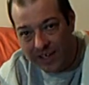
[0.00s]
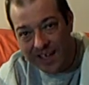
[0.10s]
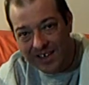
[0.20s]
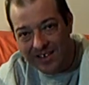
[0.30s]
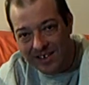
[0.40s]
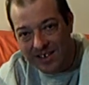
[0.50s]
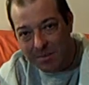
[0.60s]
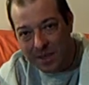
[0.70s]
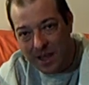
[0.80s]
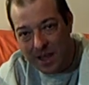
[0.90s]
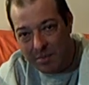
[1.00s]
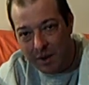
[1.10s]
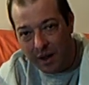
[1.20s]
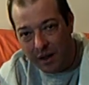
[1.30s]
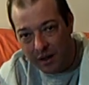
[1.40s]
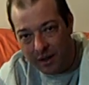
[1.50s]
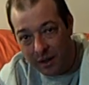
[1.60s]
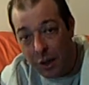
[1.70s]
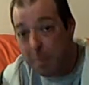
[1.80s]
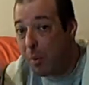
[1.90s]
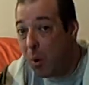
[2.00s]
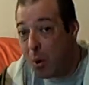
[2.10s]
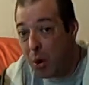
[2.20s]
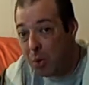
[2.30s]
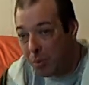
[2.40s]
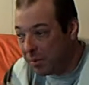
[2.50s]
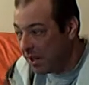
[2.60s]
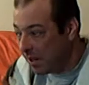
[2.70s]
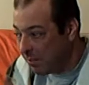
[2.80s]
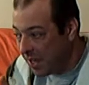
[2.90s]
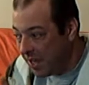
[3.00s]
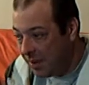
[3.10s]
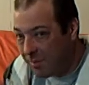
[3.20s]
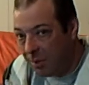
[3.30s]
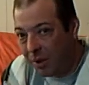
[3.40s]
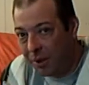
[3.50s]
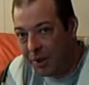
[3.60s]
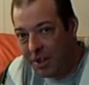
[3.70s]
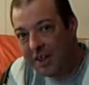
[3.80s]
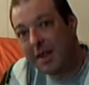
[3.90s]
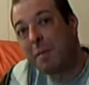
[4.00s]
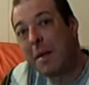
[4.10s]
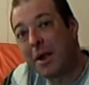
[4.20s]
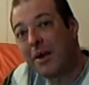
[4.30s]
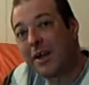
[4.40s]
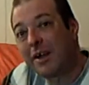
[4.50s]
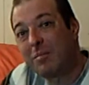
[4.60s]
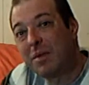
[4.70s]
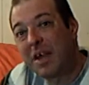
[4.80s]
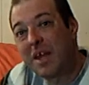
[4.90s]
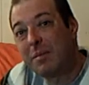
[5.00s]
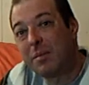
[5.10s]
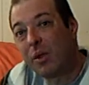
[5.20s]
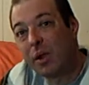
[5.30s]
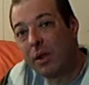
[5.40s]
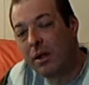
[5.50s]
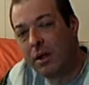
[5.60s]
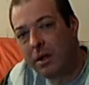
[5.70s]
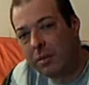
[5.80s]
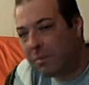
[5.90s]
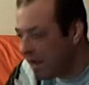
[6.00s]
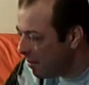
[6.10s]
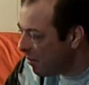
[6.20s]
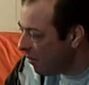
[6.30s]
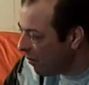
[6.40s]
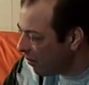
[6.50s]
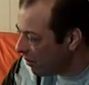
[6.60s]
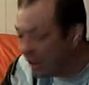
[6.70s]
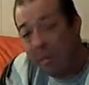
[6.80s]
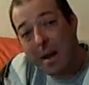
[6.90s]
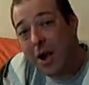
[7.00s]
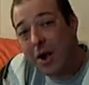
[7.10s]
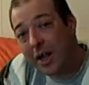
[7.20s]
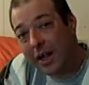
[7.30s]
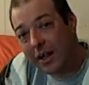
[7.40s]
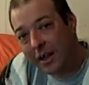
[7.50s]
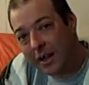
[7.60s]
This is the people. The board will be the people. The American people. The people, the America.